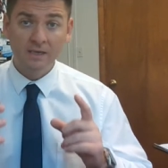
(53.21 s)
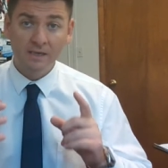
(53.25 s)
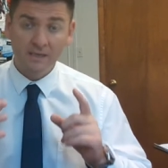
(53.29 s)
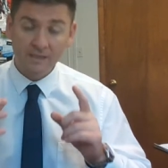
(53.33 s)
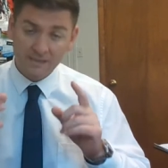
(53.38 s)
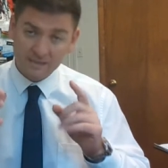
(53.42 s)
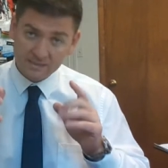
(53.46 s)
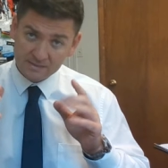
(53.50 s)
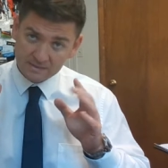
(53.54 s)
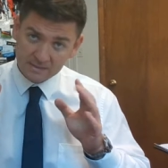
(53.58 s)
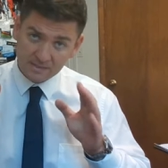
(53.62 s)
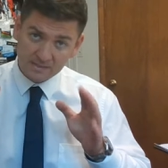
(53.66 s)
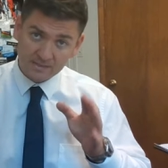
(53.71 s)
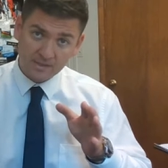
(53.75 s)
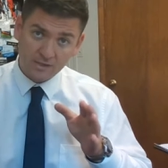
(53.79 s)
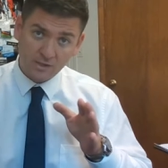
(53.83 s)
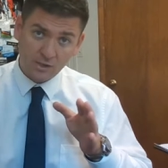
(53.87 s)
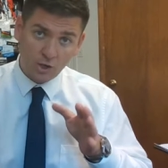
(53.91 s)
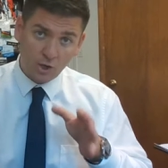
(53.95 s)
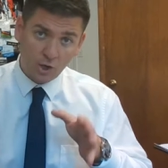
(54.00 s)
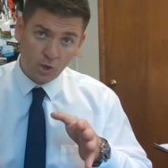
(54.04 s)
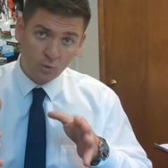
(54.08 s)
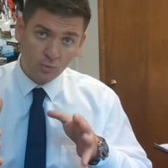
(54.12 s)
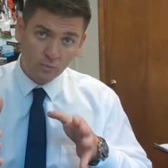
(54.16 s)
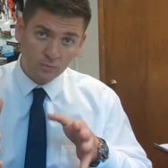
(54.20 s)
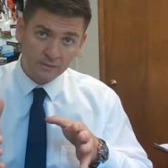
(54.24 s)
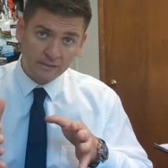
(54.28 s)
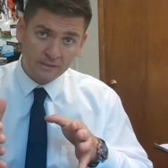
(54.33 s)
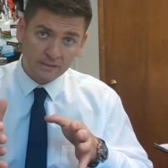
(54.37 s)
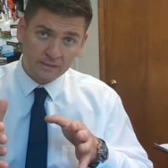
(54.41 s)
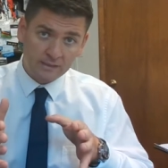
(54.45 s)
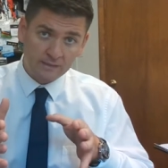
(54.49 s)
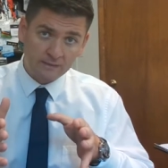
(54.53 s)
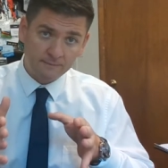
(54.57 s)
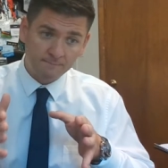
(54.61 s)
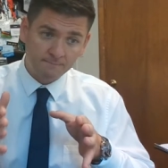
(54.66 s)
is that they're
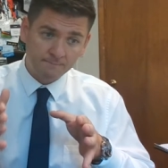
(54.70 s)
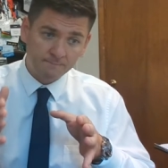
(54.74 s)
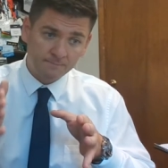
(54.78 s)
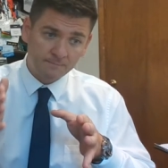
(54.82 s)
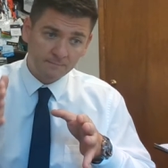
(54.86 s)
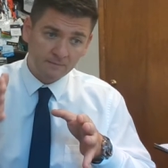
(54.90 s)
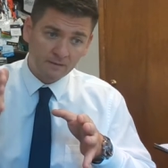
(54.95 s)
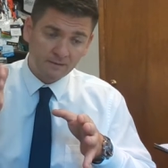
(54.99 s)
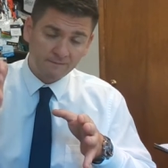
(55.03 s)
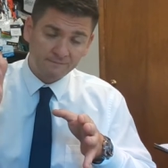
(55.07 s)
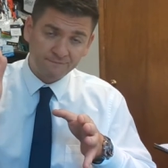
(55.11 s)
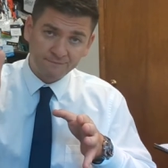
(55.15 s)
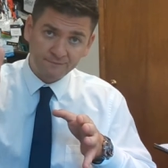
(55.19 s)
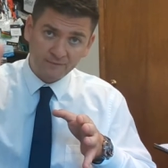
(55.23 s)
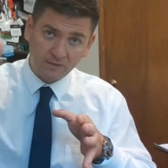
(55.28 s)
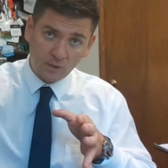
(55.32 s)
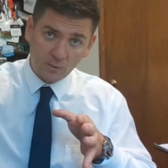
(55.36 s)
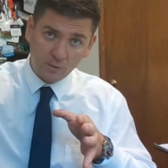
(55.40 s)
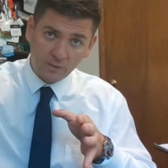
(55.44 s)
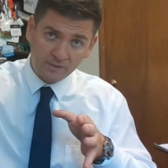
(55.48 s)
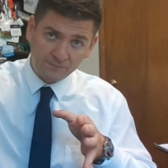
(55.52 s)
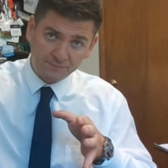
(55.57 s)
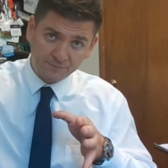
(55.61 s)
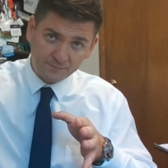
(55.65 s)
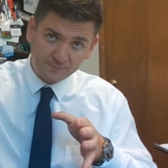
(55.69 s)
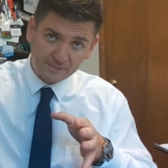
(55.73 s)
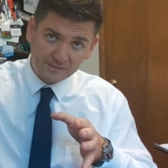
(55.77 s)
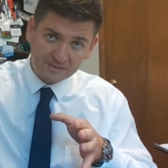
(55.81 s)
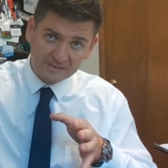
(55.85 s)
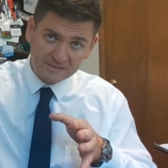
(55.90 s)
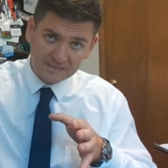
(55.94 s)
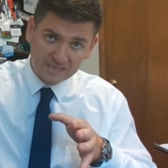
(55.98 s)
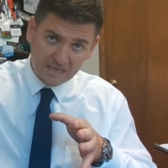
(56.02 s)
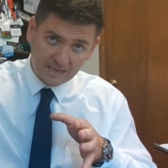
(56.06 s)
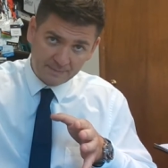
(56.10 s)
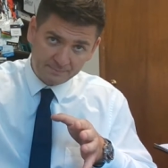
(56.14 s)
only flowing from the
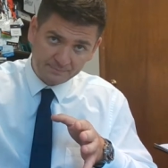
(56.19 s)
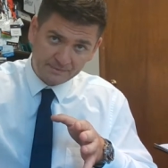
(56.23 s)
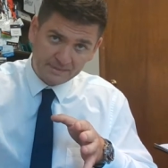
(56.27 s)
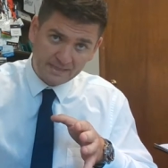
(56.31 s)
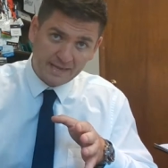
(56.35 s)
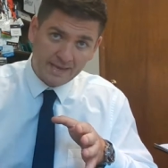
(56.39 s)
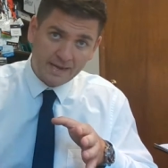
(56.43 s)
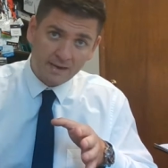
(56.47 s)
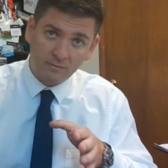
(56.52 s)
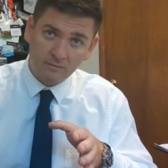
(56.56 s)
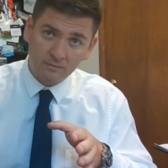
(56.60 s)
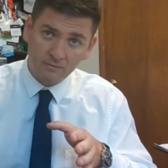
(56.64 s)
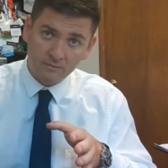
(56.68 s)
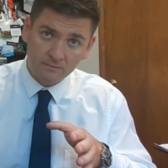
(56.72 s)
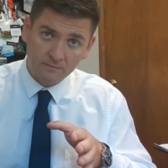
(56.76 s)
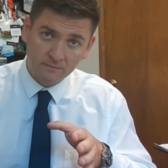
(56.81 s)
top down.